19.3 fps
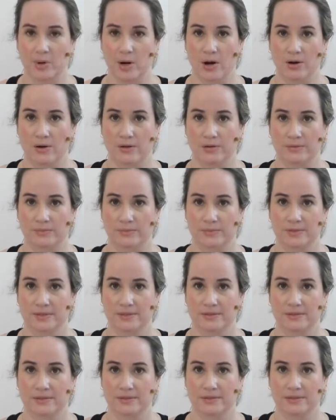palms,
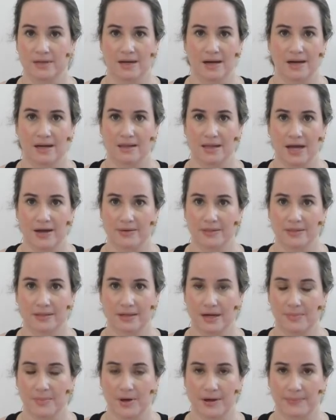allow it to
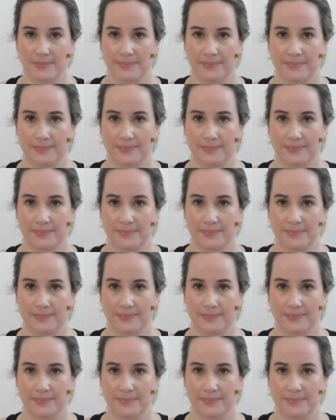come up.